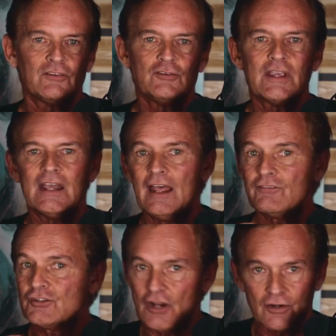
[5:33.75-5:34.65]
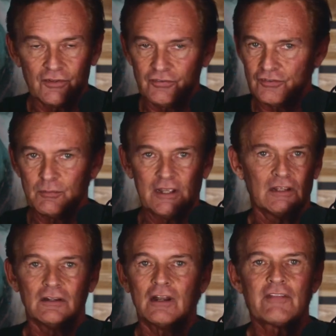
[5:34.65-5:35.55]
You can't have shared decision
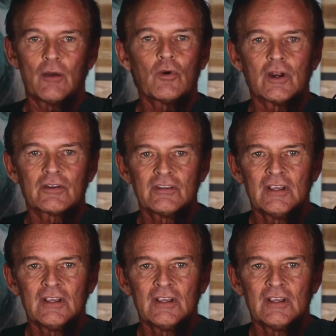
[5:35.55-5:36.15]
making. None of that works.